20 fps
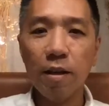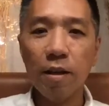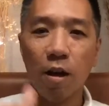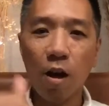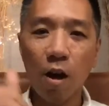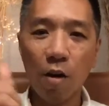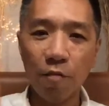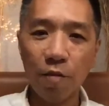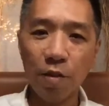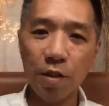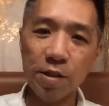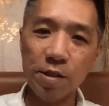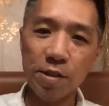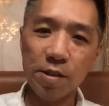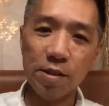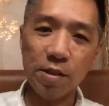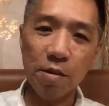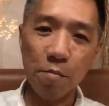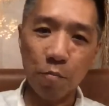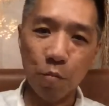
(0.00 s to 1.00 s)

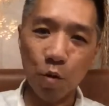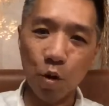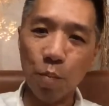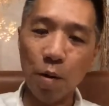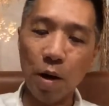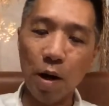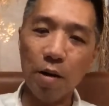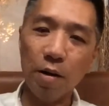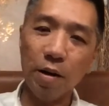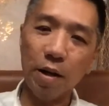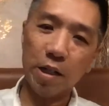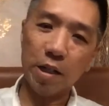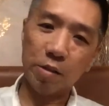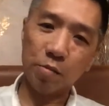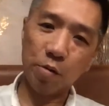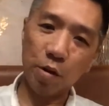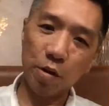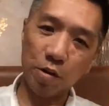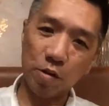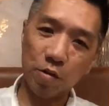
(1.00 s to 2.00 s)
office, mobile, as
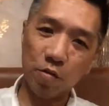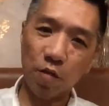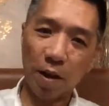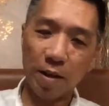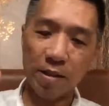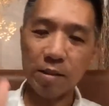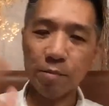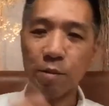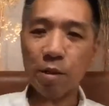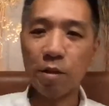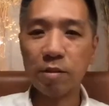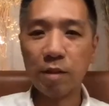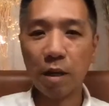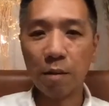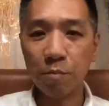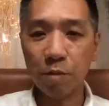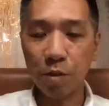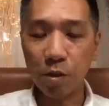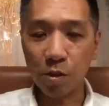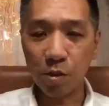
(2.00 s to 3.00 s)
well as faximal
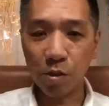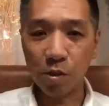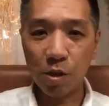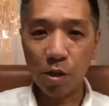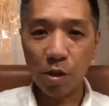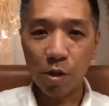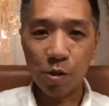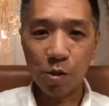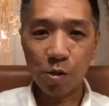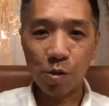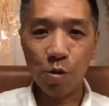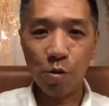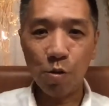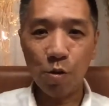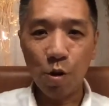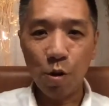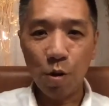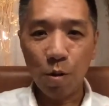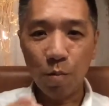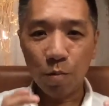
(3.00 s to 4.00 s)
numbers.
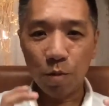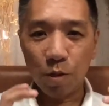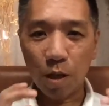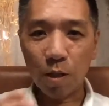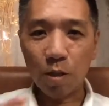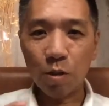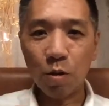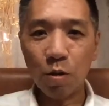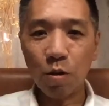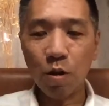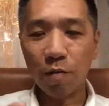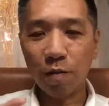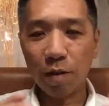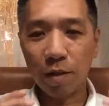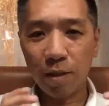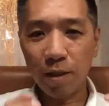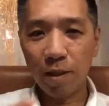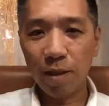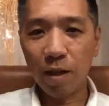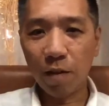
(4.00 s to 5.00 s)
So take note of the,
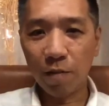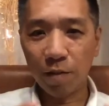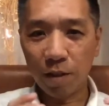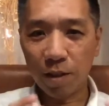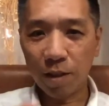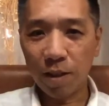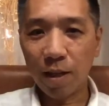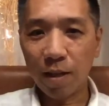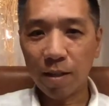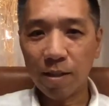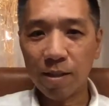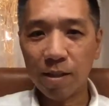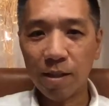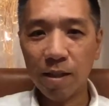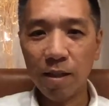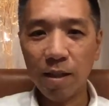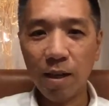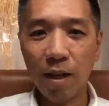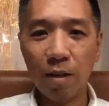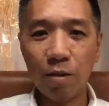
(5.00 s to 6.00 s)
D, of the
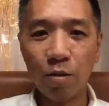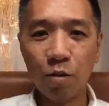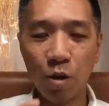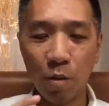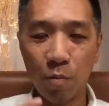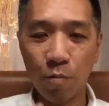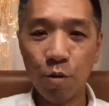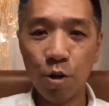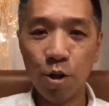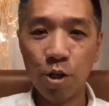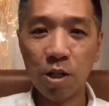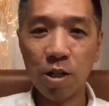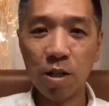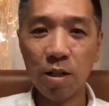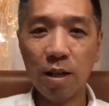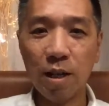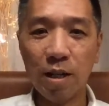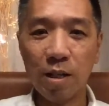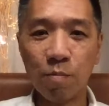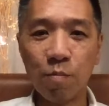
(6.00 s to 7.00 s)
DNC and do not breach it,
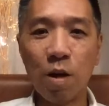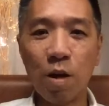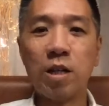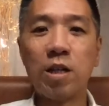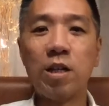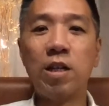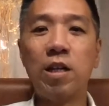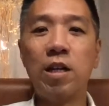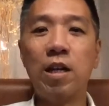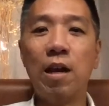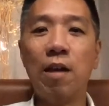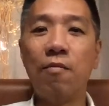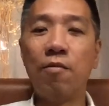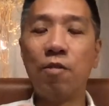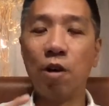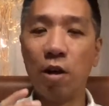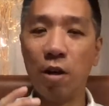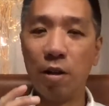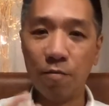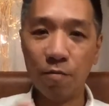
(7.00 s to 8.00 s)
especially if you
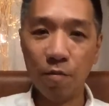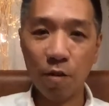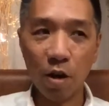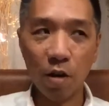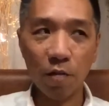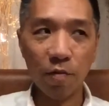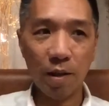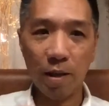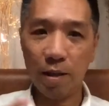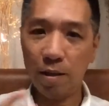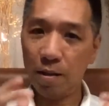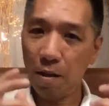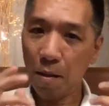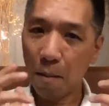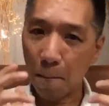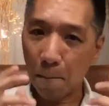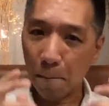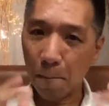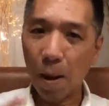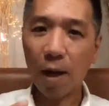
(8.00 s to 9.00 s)
are involved in
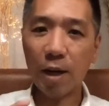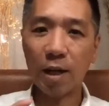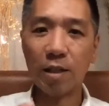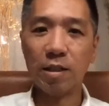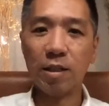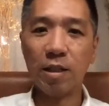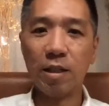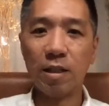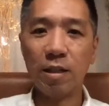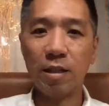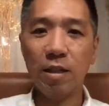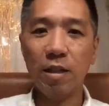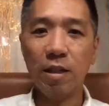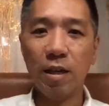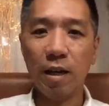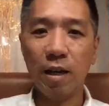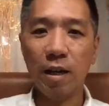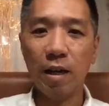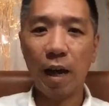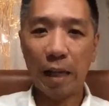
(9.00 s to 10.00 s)
marketing
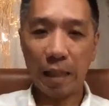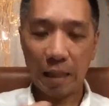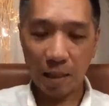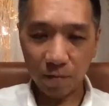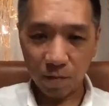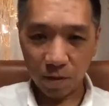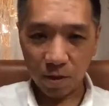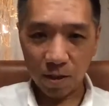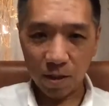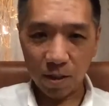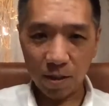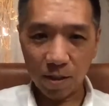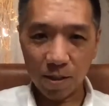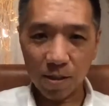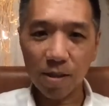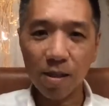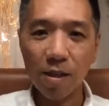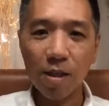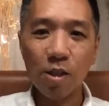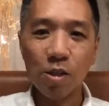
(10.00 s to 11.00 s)
uh,
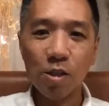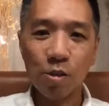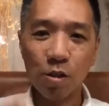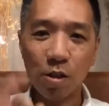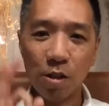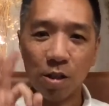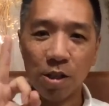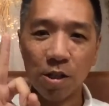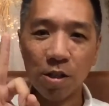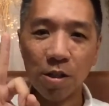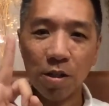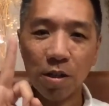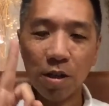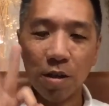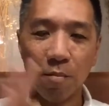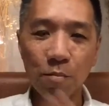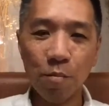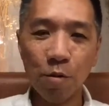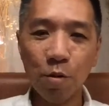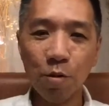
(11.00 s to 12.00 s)
activities. So the third
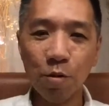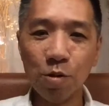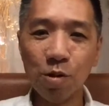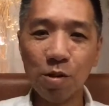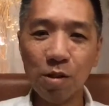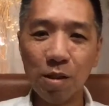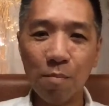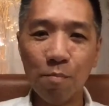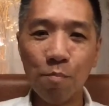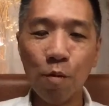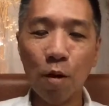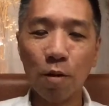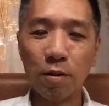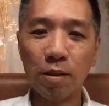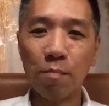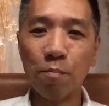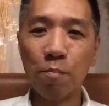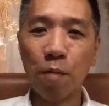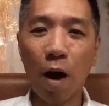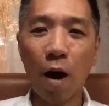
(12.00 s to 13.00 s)
and most
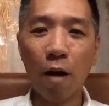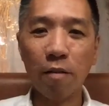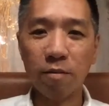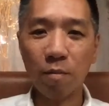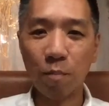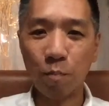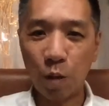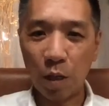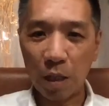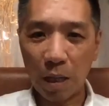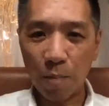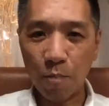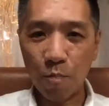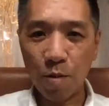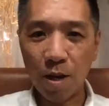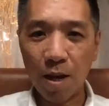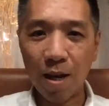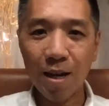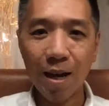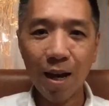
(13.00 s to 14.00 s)
important part of
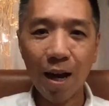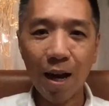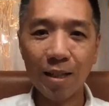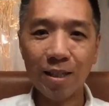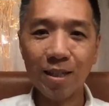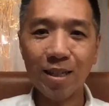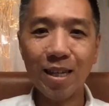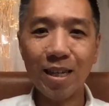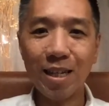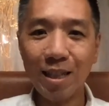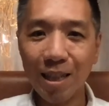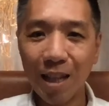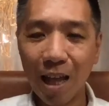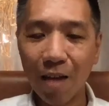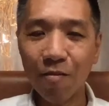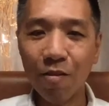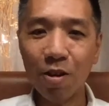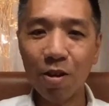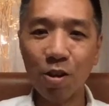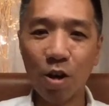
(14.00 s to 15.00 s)
PDPA are the
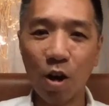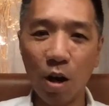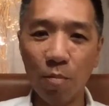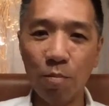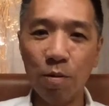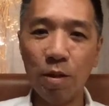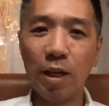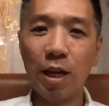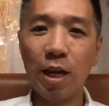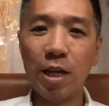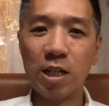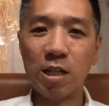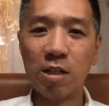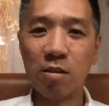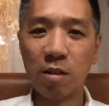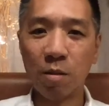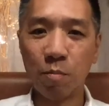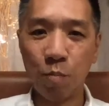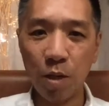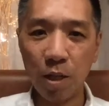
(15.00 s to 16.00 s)
11 obligations
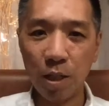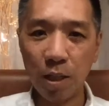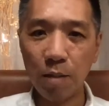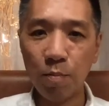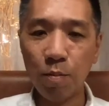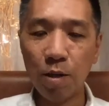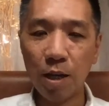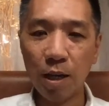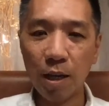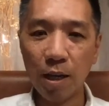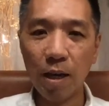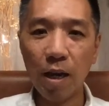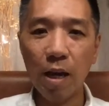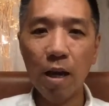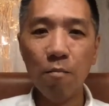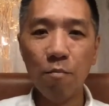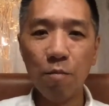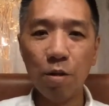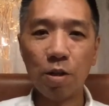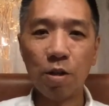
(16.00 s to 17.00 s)
of the PDPA
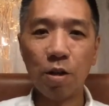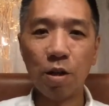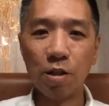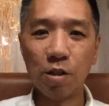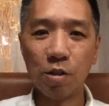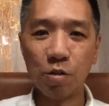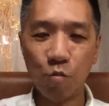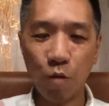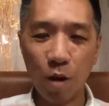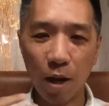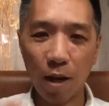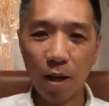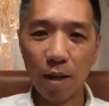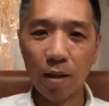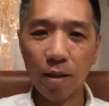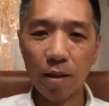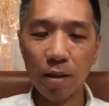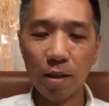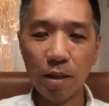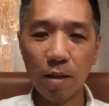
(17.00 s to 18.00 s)
because
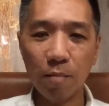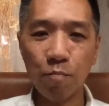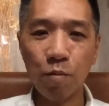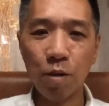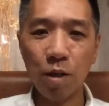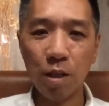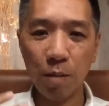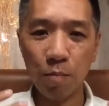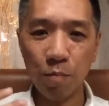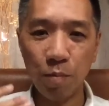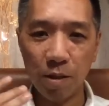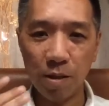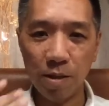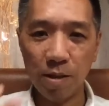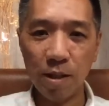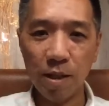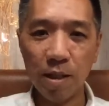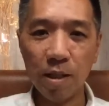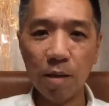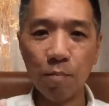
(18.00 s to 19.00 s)
when the
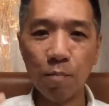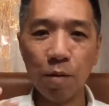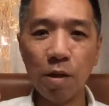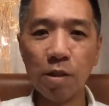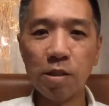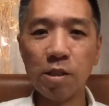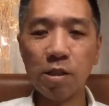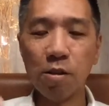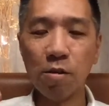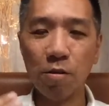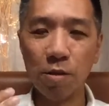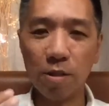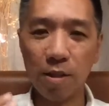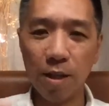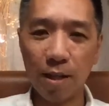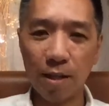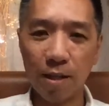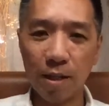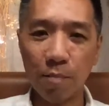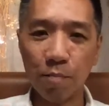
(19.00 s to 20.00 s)
PDPC, the Personal
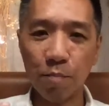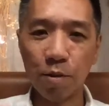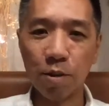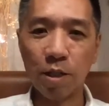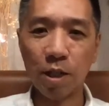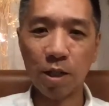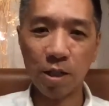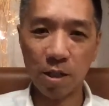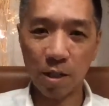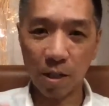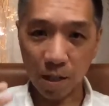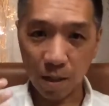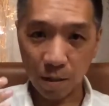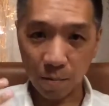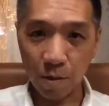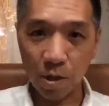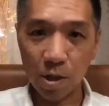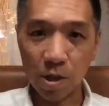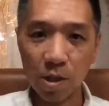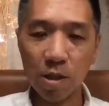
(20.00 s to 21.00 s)
Data Protection
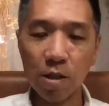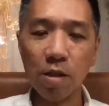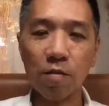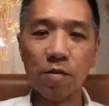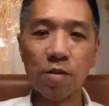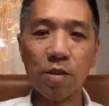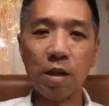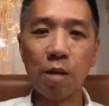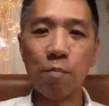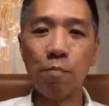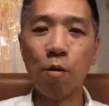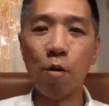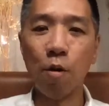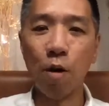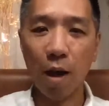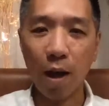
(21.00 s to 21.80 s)
Commission of Singapore